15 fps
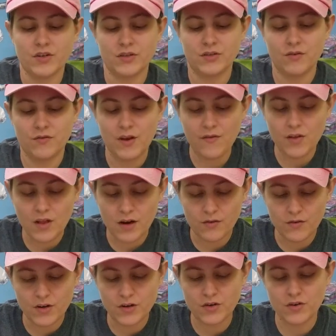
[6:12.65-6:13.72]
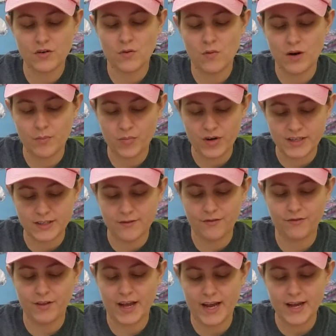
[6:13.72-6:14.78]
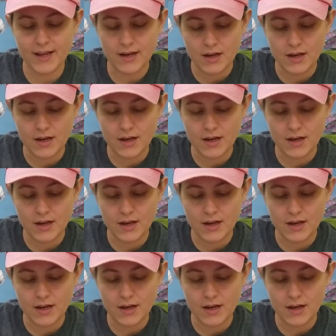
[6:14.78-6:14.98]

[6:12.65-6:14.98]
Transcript: so if you have a lot of ridges, you're going to want to press it flat